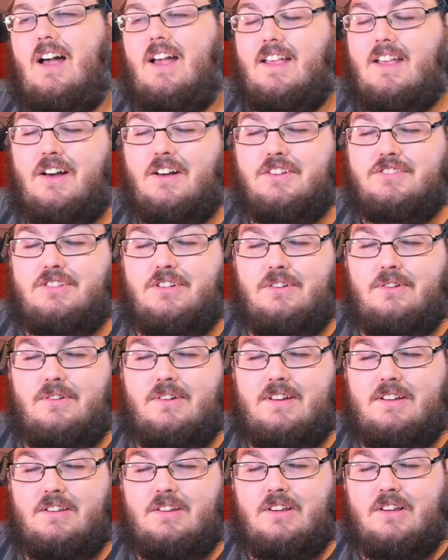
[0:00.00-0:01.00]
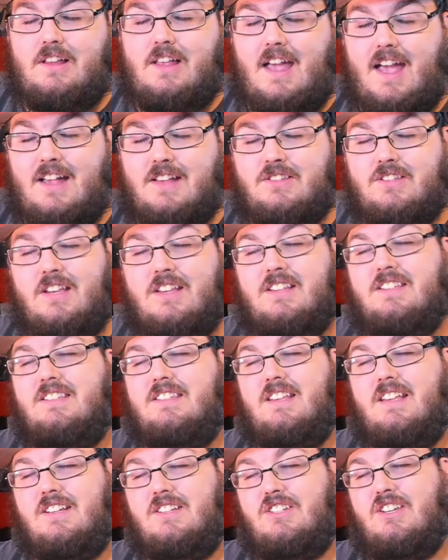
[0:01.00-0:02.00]
He also has a
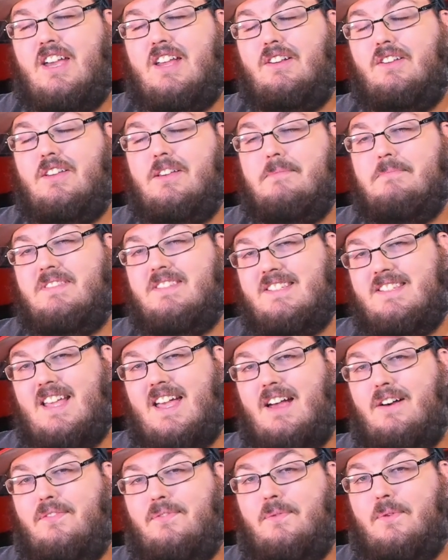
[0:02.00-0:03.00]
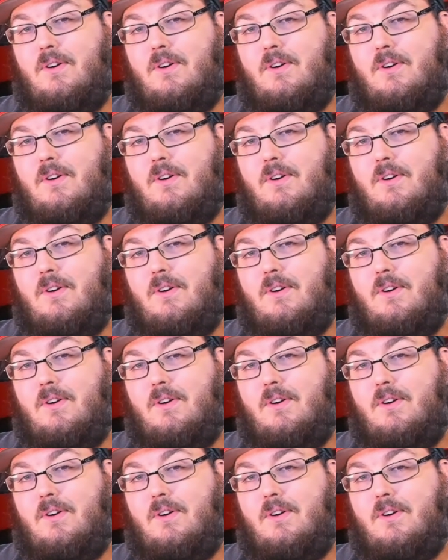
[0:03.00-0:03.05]
channel himself